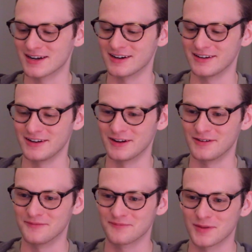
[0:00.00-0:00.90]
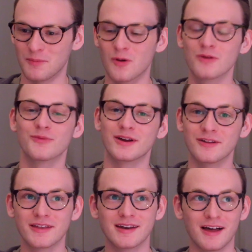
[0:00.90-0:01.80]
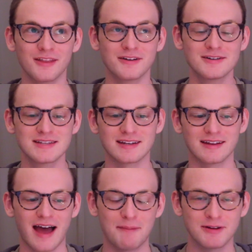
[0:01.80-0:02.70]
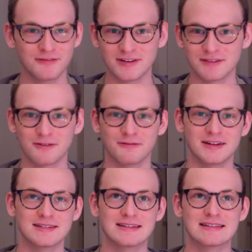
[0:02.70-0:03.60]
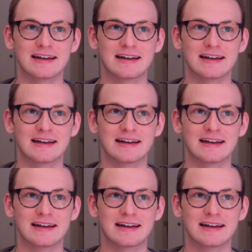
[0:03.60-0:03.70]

are, you know, more real than others and happen for different reasons.